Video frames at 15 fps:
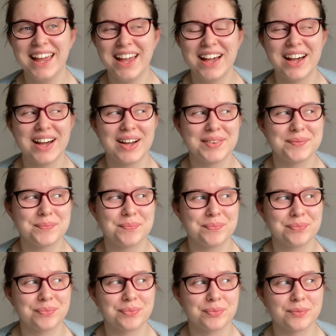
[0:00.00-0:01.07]

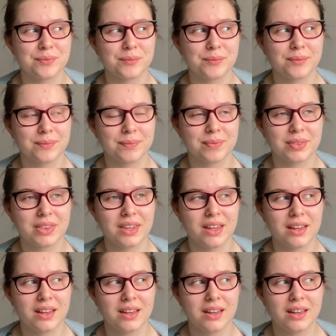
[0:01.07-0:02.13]

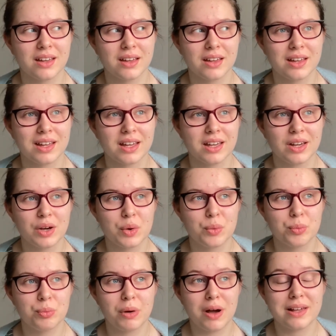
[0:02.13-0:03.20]

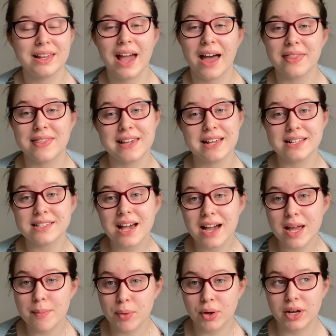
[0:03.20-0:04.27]
but yeah, the
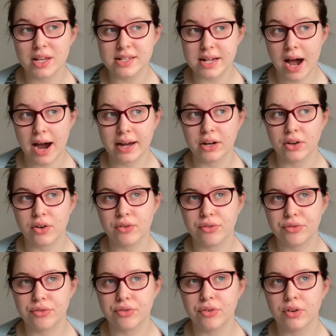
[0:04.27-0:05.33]
entire book is kind
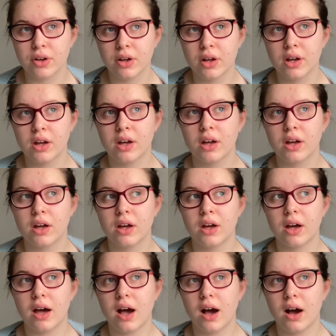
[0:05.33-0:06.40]
of
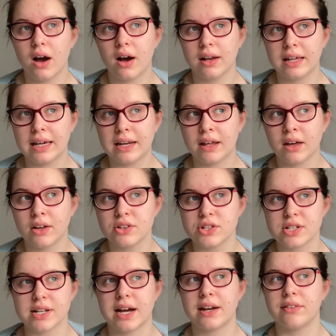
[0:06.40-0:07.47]
Arlena
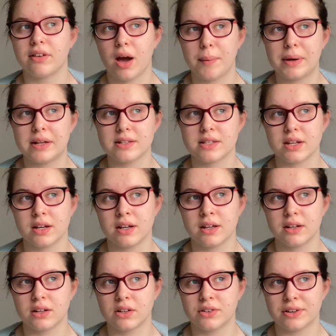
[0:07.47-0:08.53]
just kind of coming
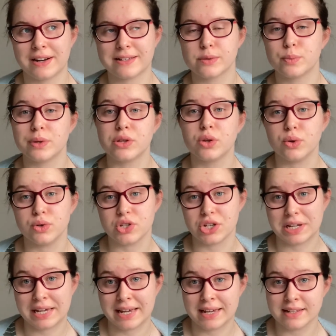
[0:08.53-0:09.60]
to grasp with who
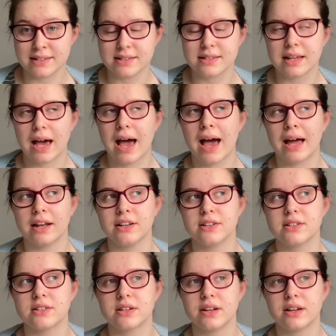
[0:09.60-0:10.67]
she is, and